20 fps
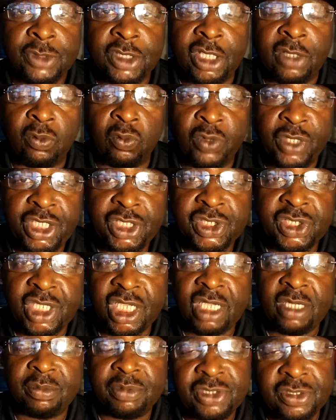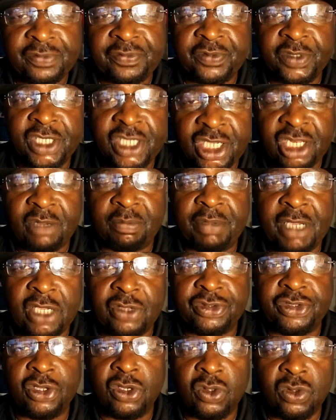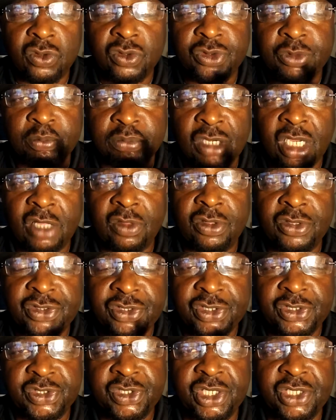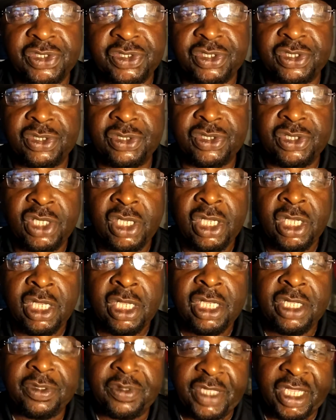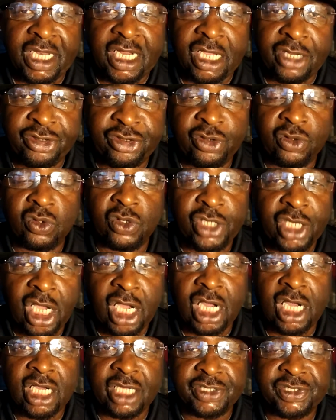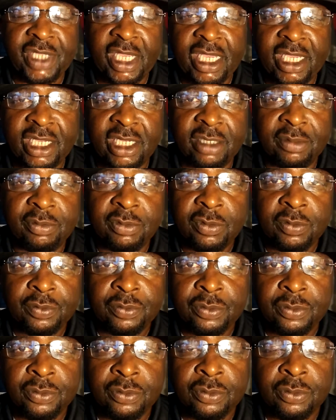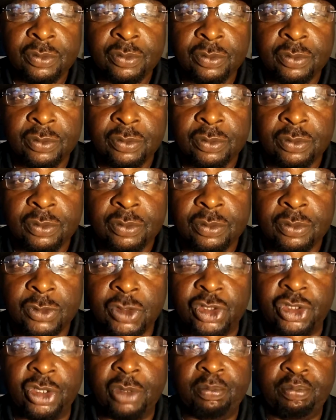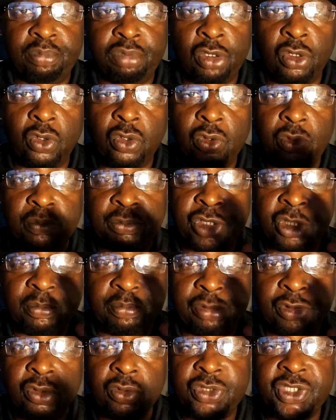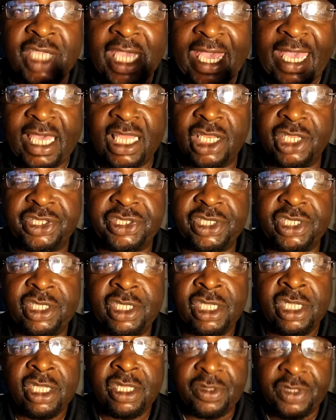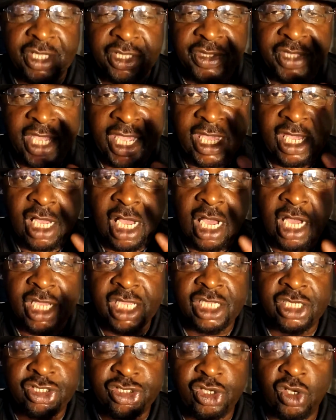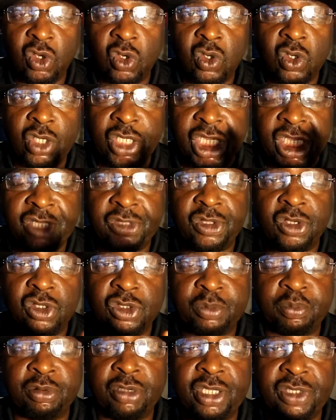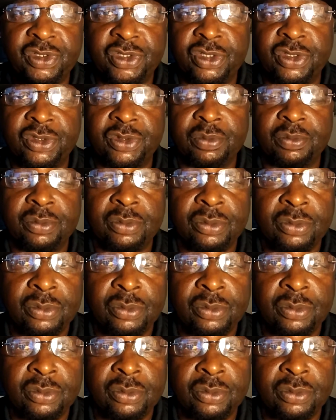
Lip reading: And we seem to forget about those brothers and sisters that are doing hard time. The brutality that they are enduring in those prisons.